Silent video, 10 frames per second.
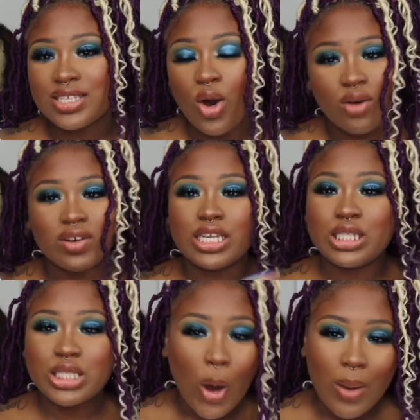already
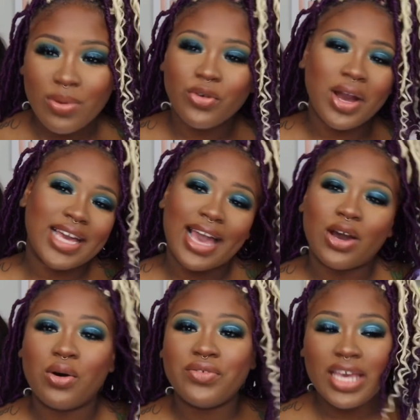saw it before i got
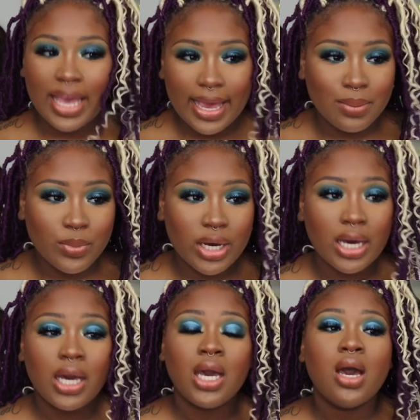off camera
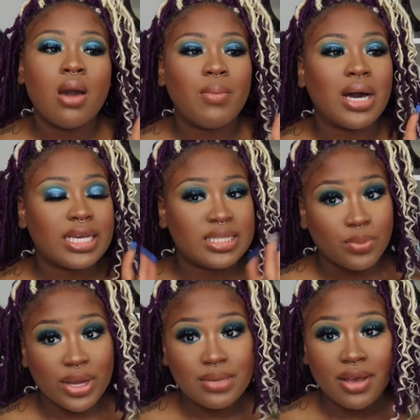but i
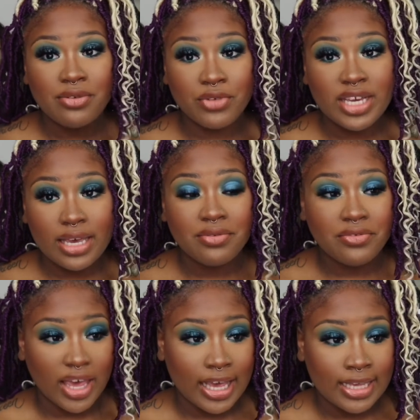sprayed my freaking
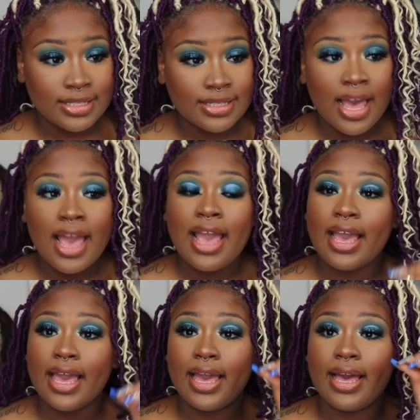face
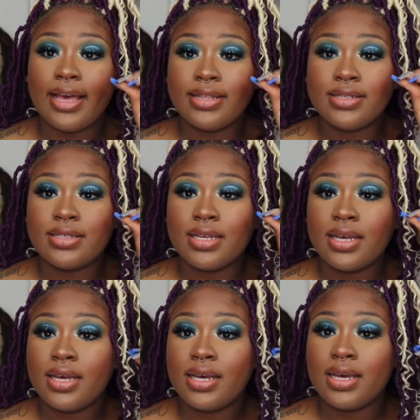and
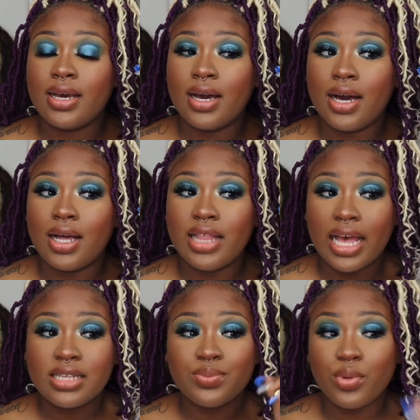
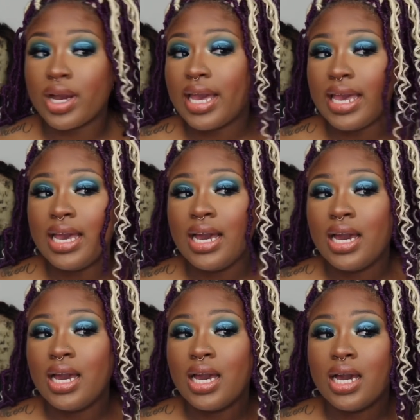that spray
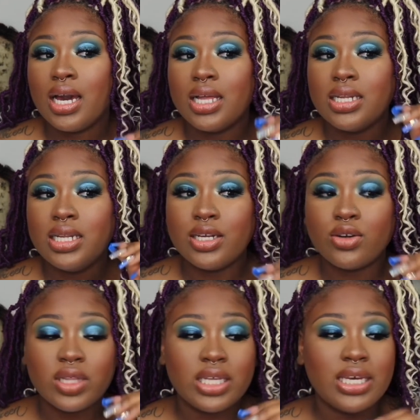
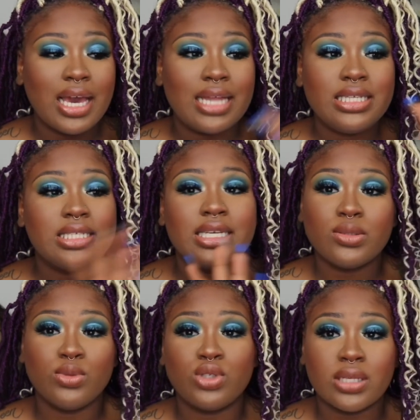literally i need to get
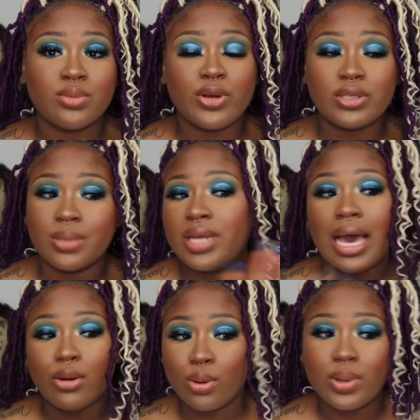some new set spray or something
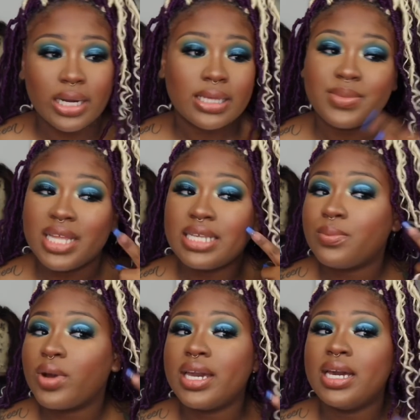i don't know what it is but that
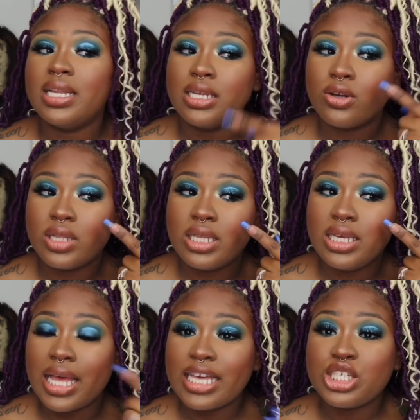spray literally
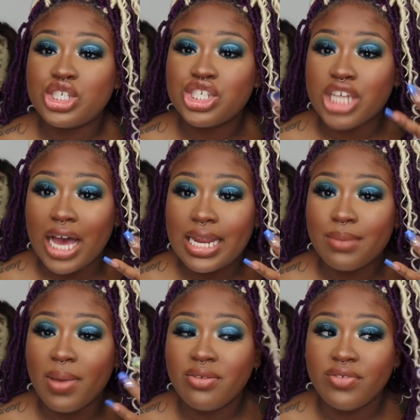like shot in
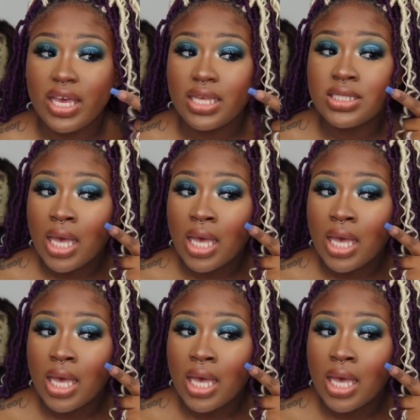my face